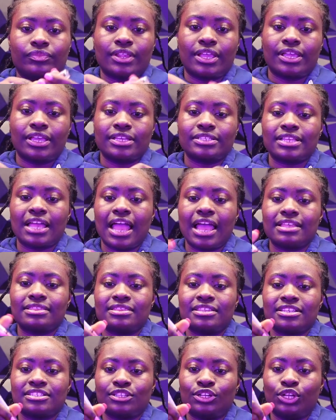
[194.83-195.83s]
I guess,
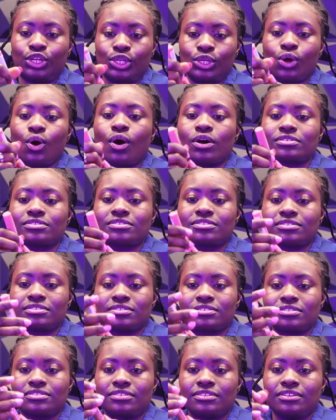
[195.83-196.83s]
add this
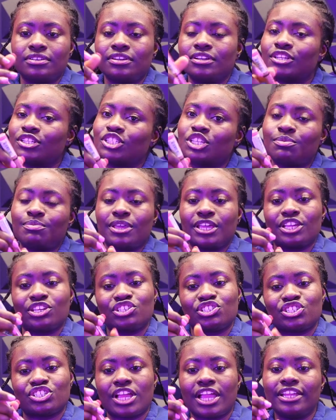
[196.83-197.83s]
gloss to make it
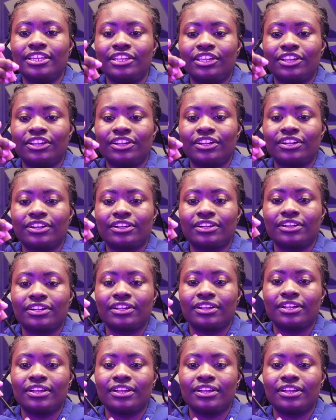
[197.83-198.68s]
shinier.